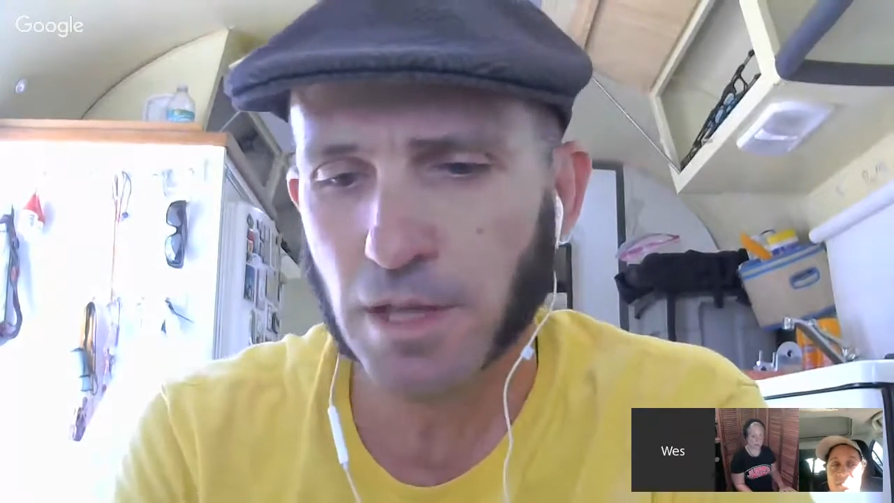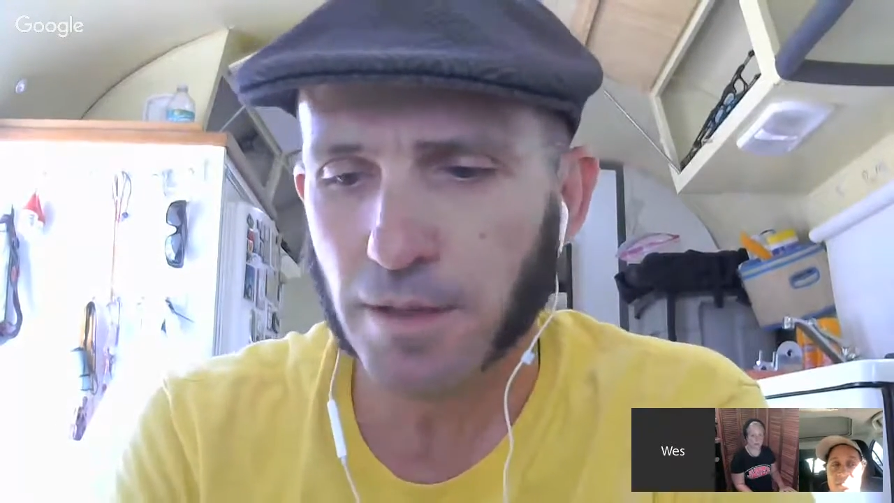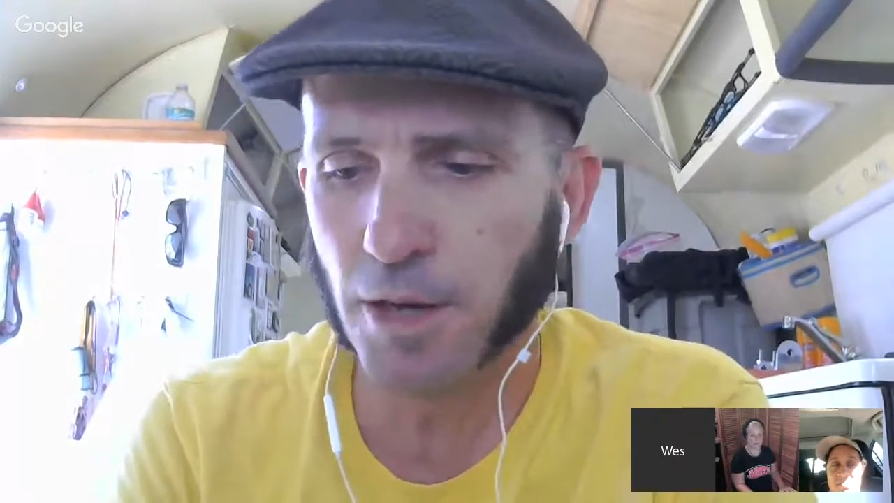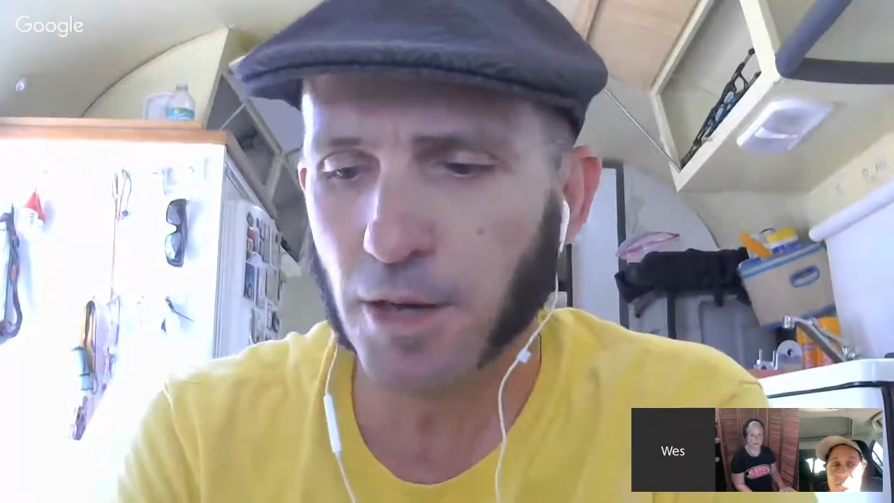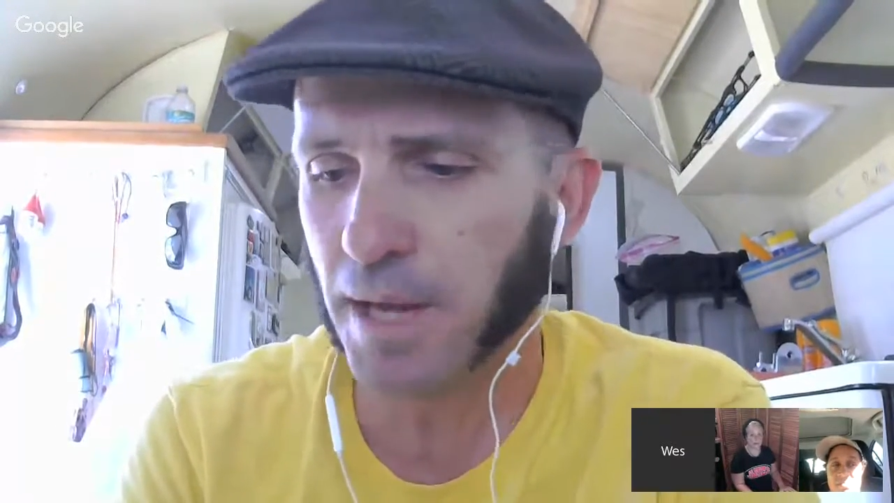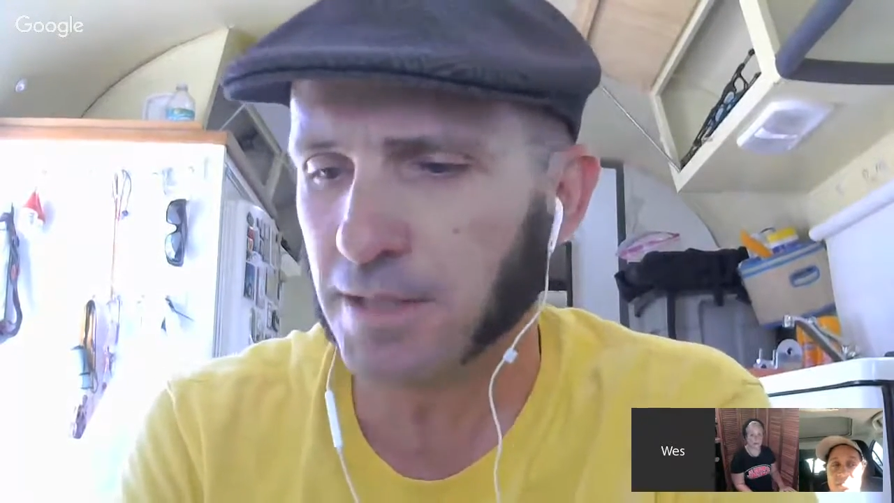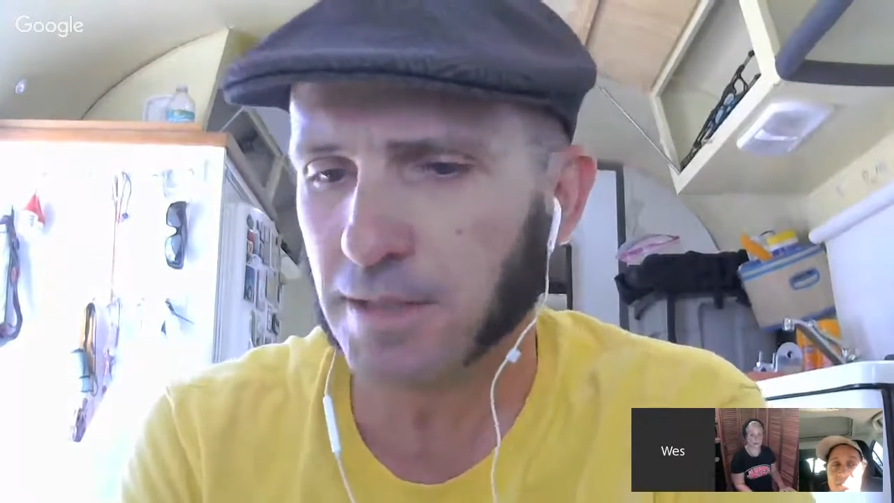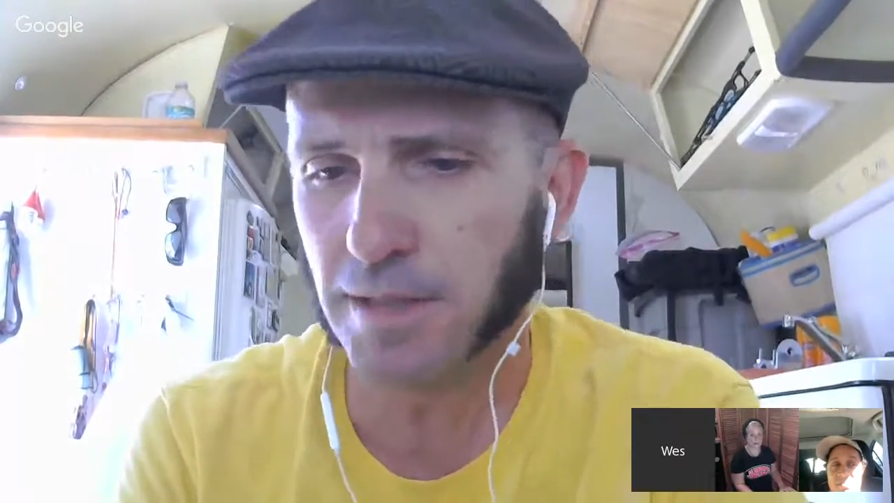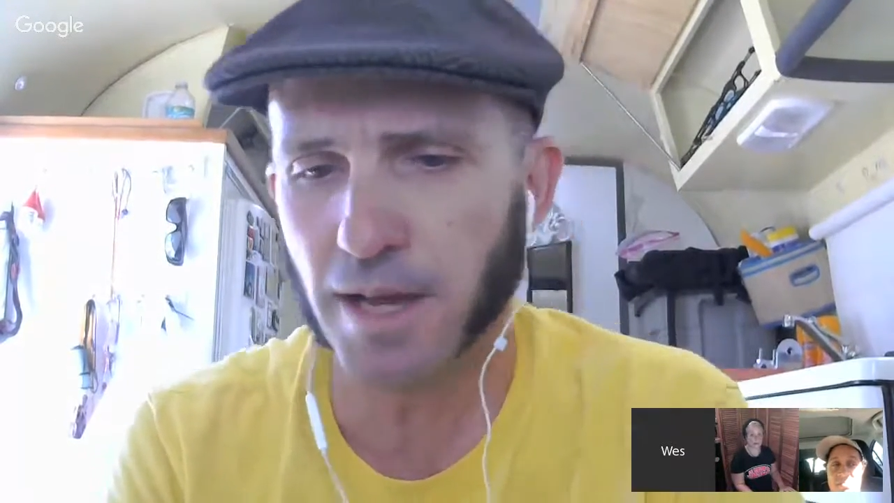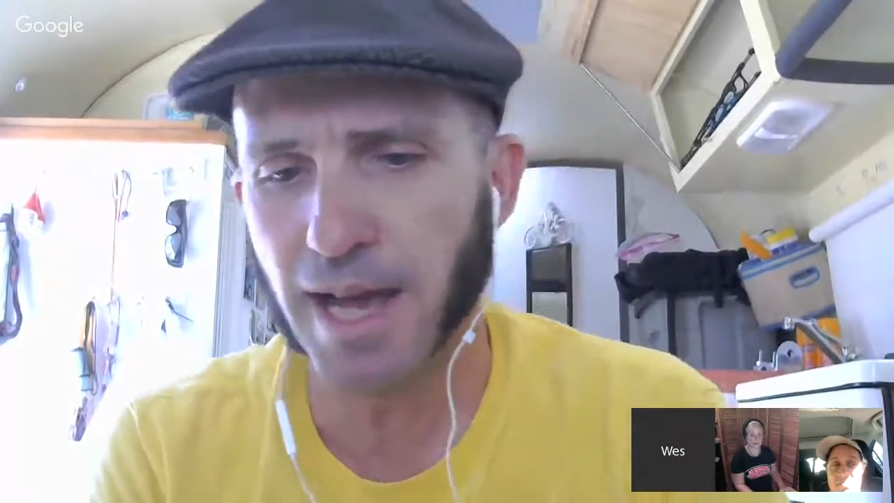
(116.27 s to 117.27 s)
They're based
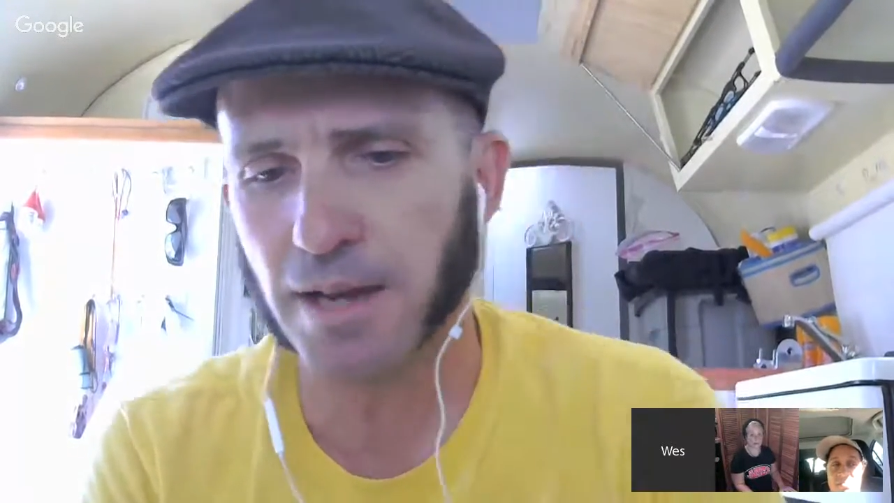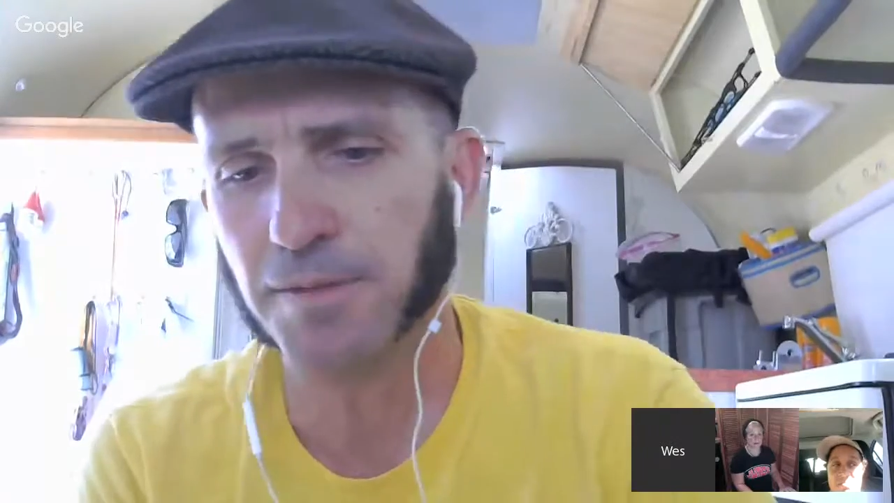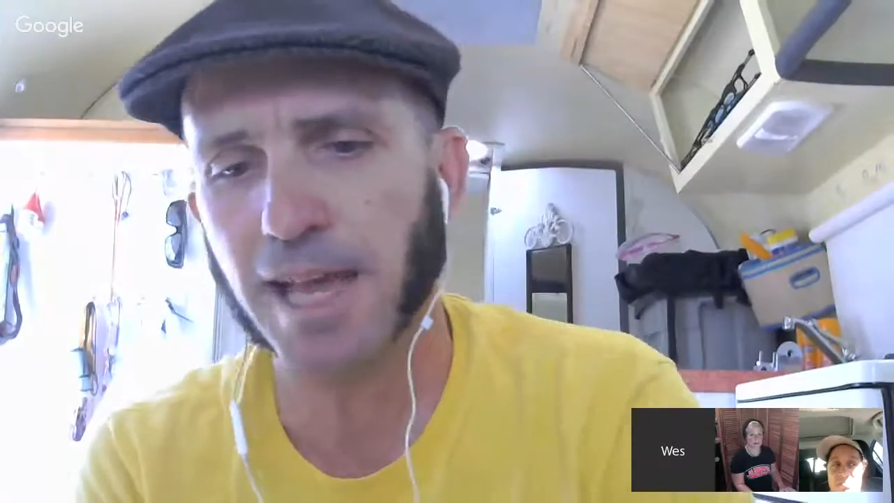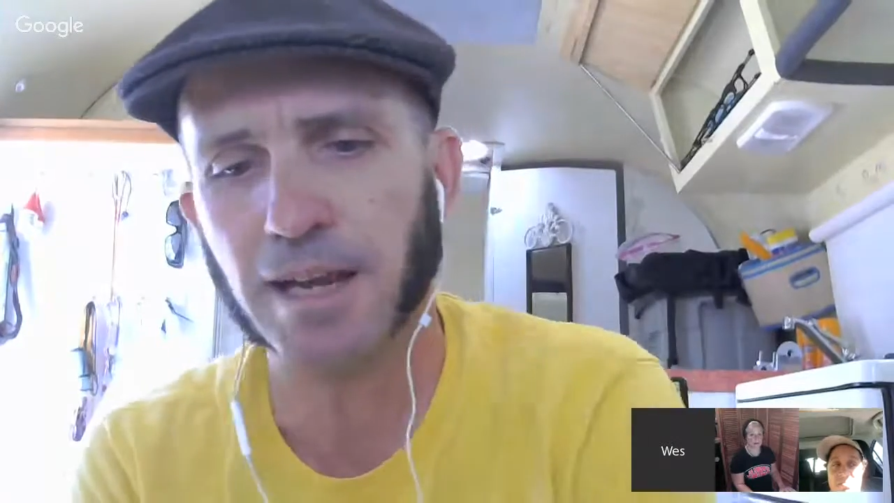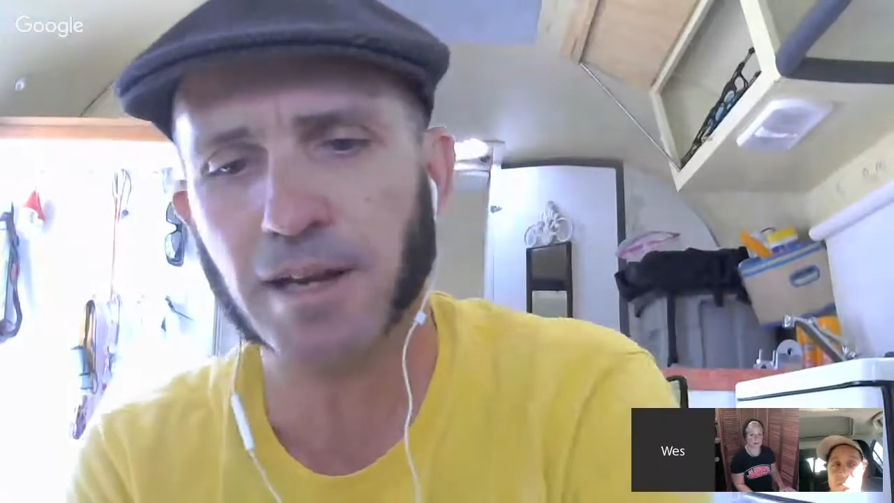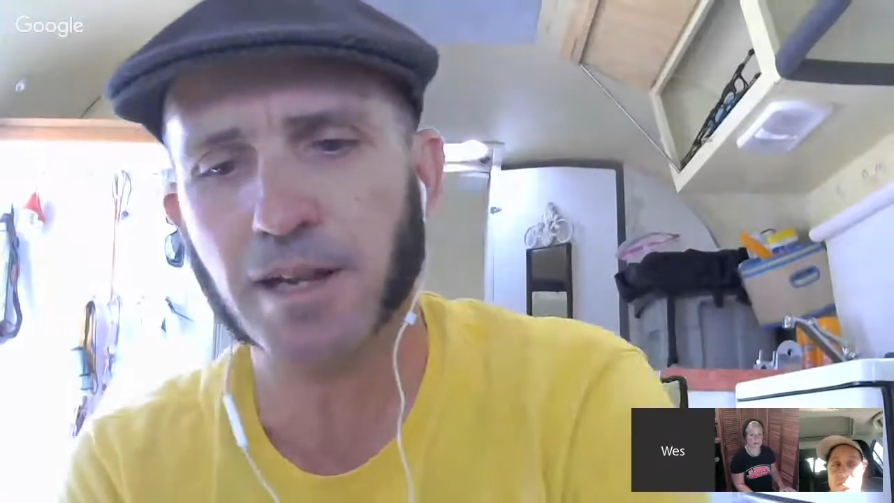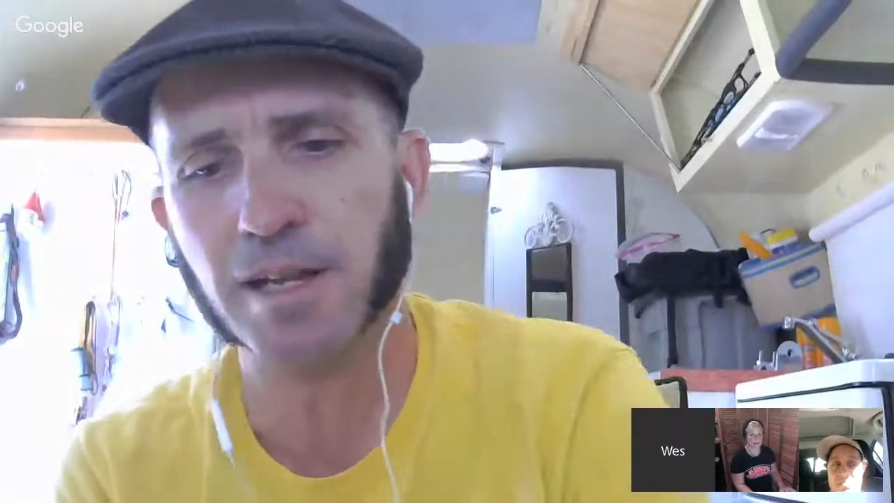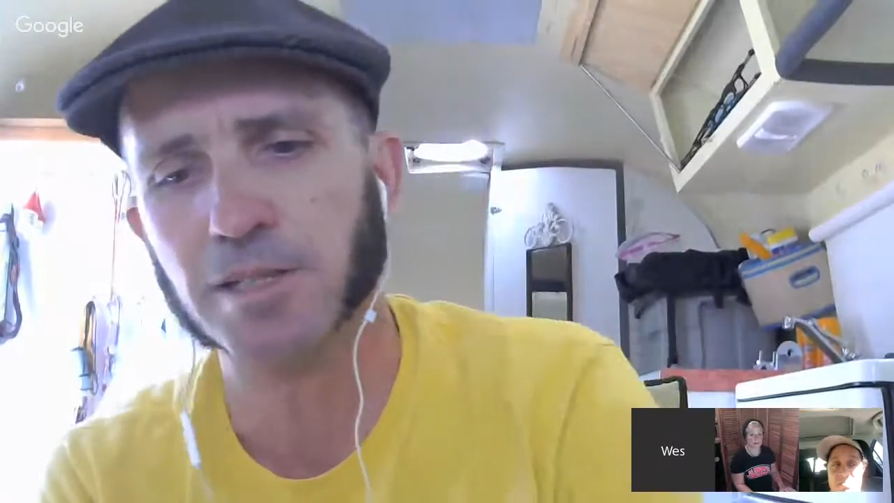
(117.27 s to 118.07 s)
out of Canada,